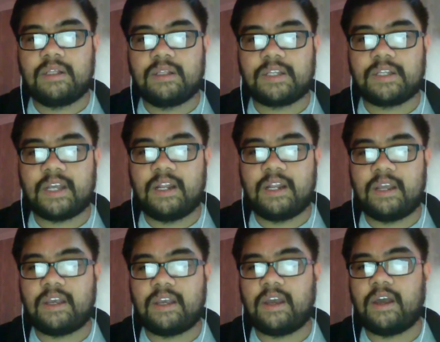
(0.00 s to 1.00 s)
it's kind of
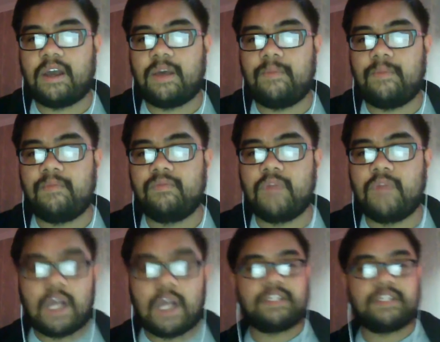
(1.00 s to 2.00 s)
like
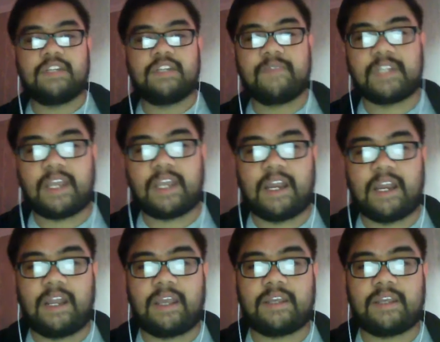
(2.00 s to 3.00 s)
let's each of us like kind of
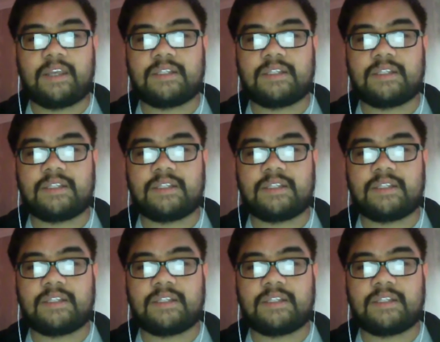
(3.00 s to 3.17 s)
like.